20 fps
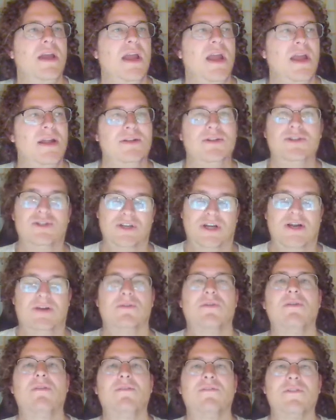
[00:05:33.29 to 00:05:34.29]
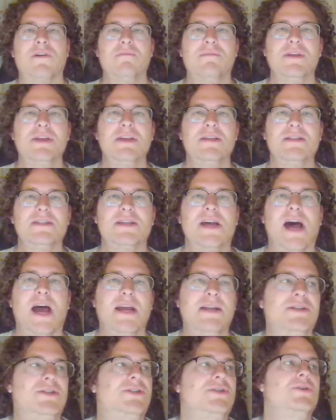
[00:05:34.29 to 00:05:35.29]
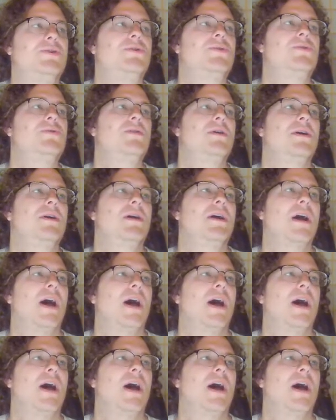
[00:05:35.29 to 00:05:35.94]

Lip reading: in general from these, I do